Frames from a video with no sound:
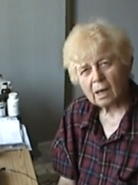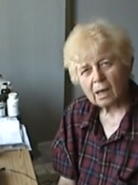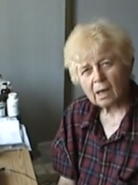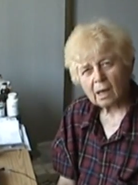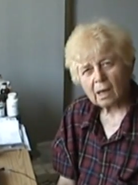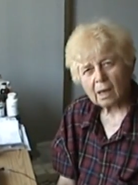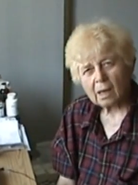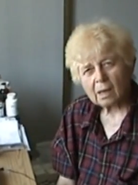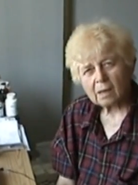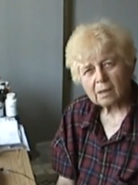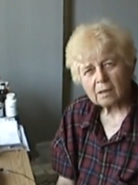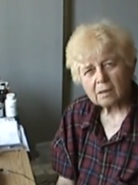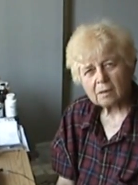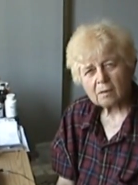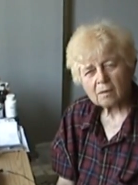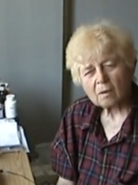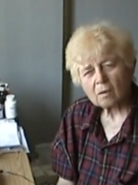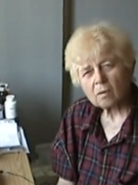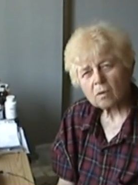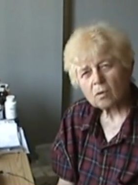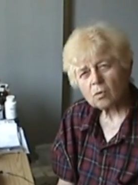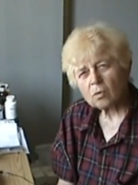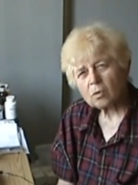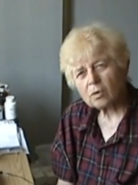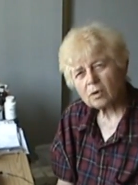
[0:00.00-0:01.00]
and in the
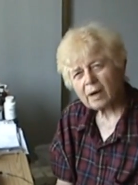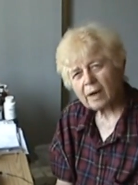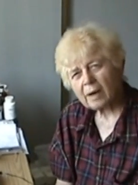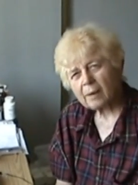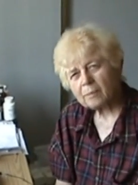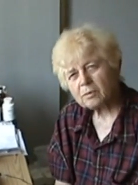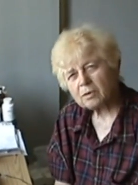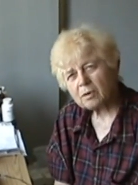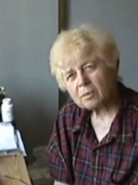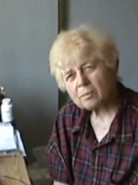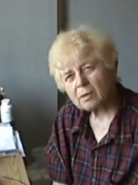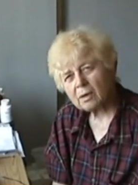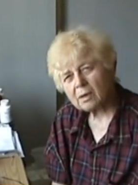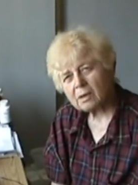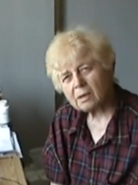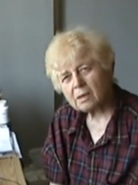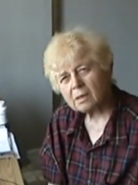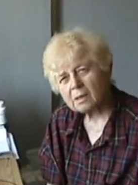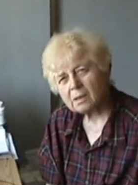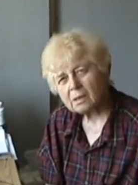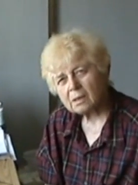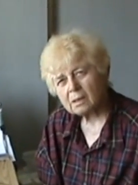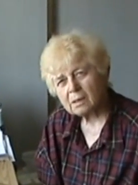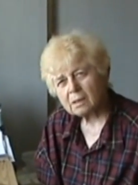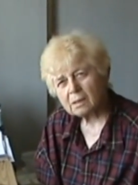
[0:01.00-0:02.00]
lower abdomen
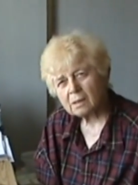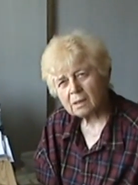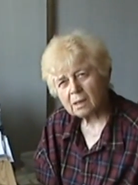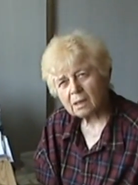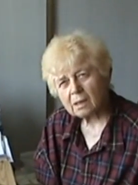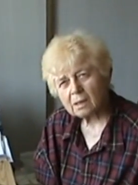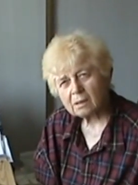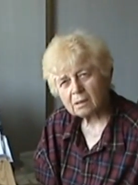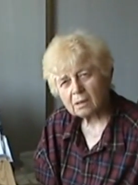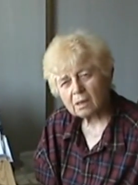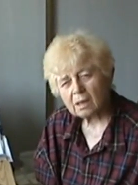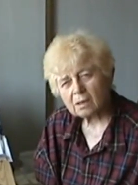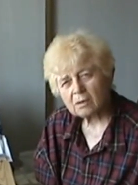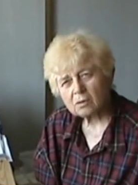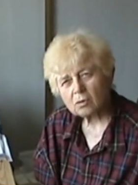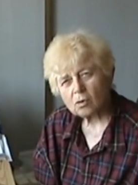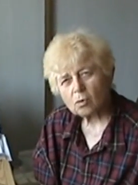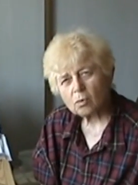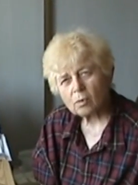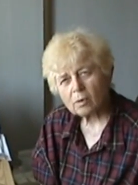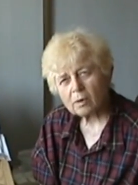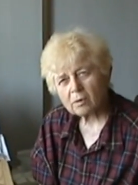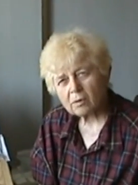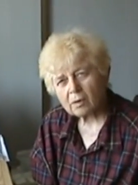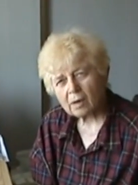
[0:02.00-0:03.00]
and, and
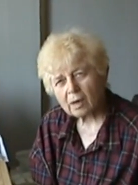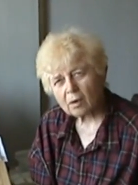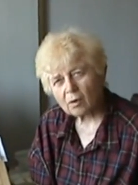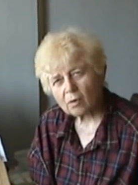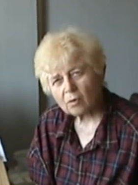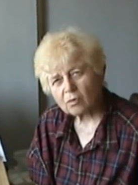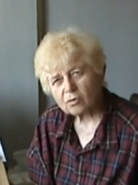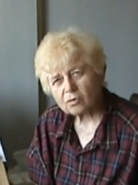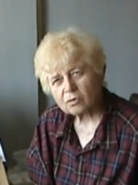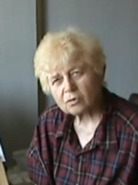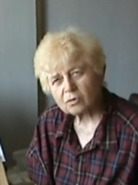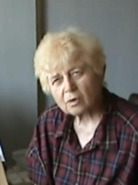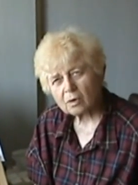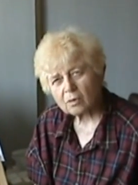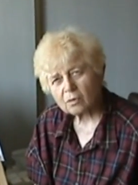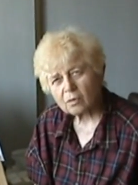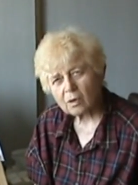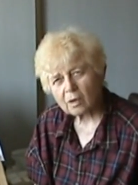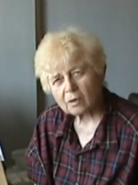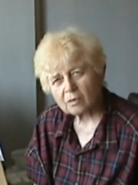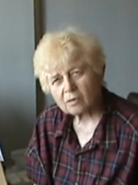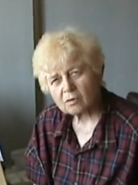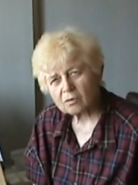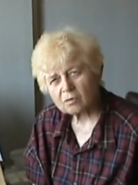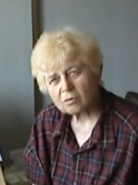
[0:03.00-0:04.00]
nowhere else. I
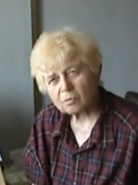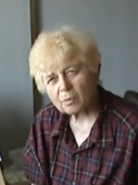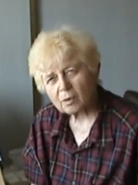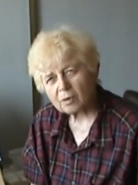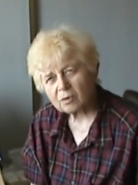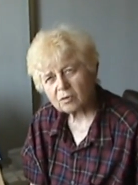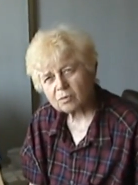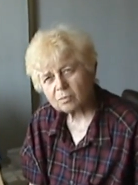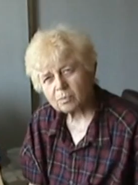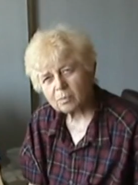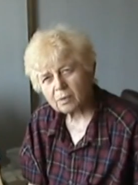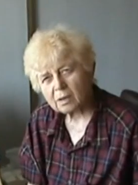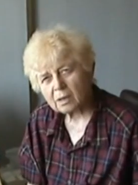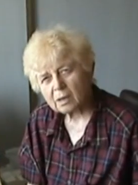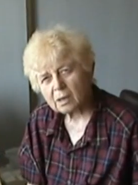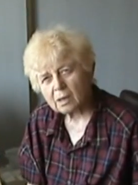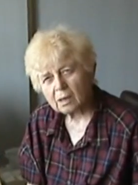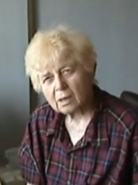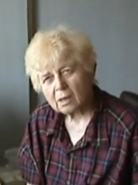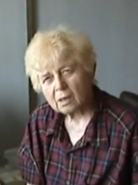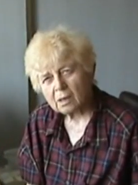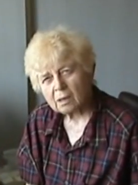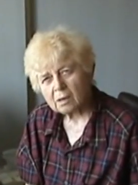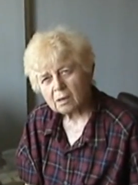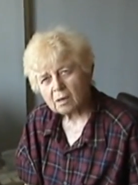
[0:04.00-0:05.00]
thought this must be
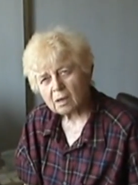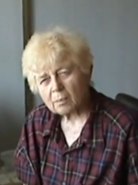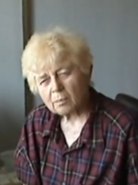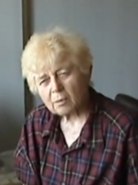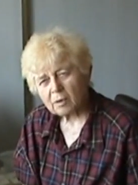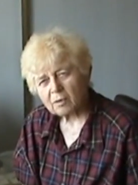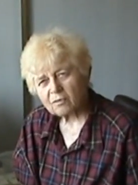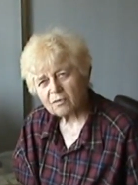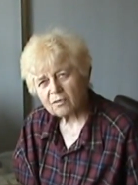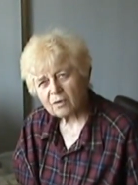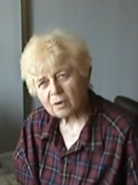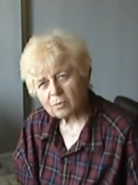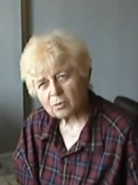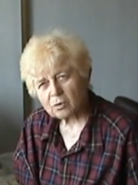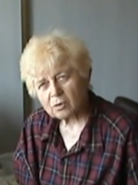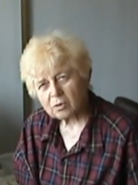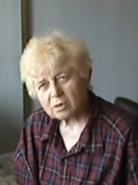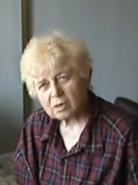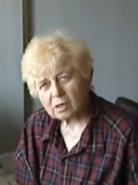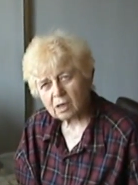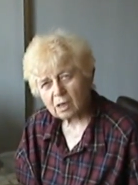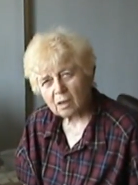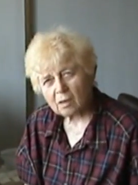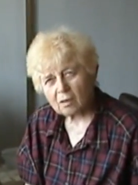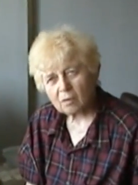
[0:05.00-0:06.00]
coming from her
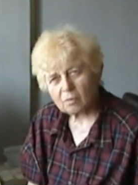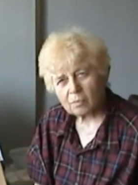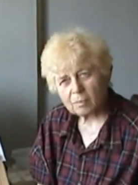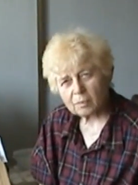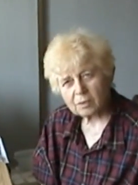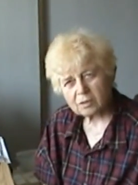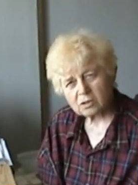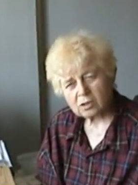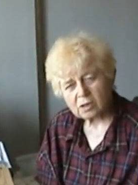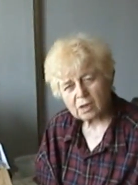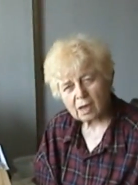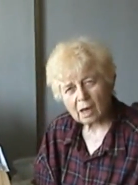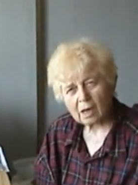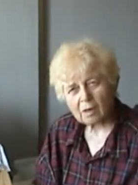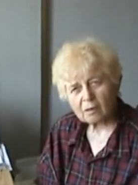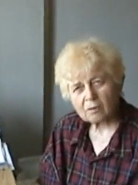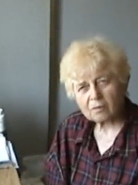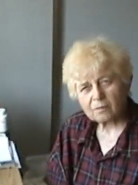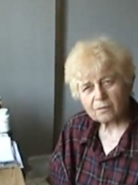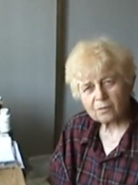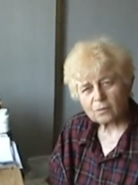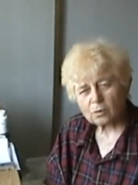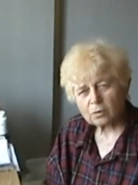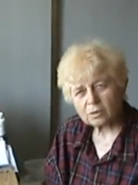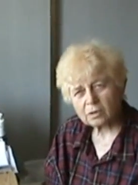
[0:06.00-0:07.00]
teeth, but she has
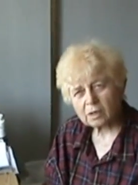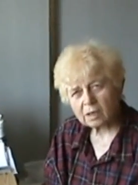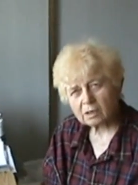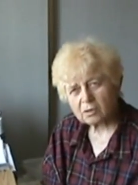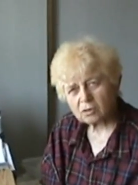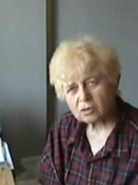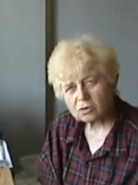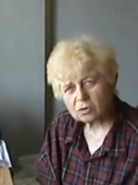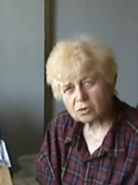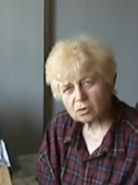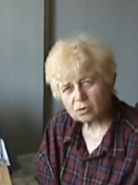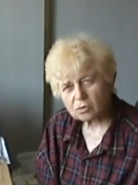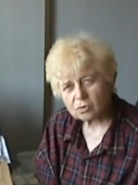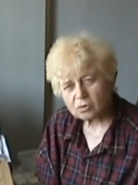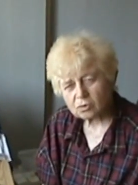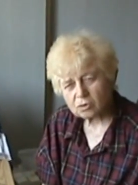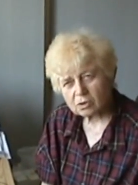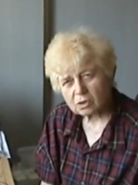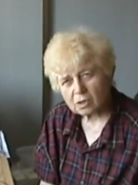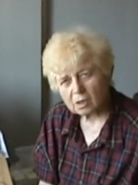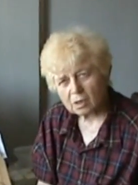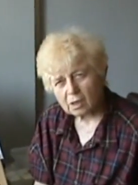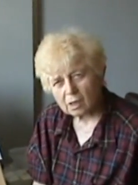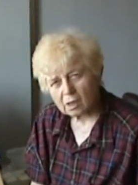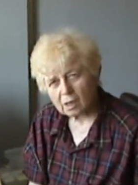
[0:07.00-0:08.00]
full dentures
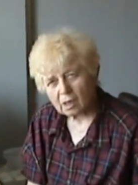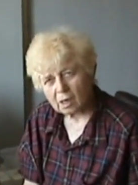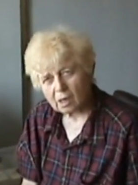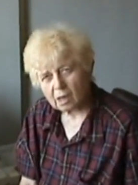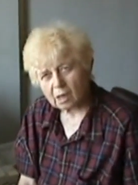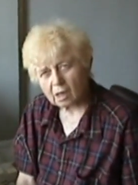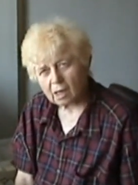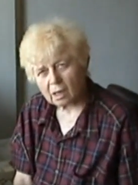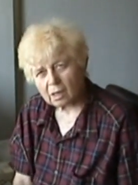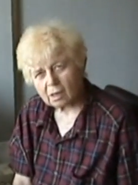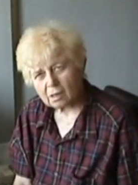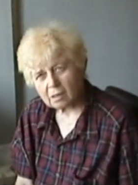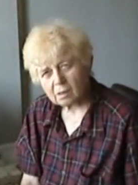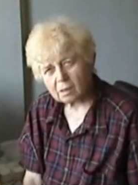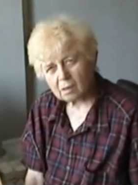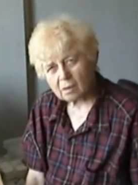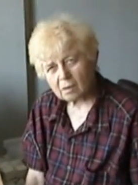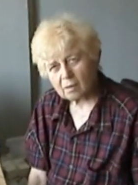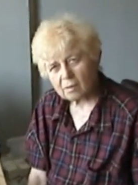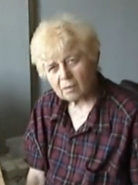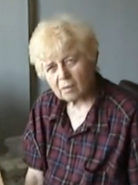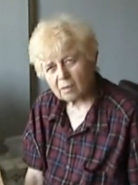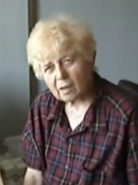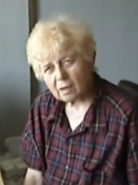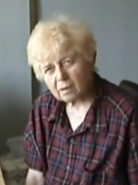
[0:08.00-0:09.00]
and uh,
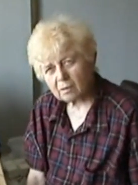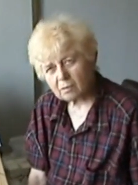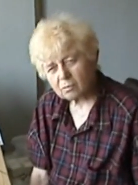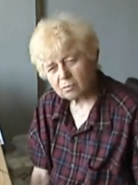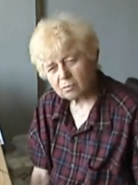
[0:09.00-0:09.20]
that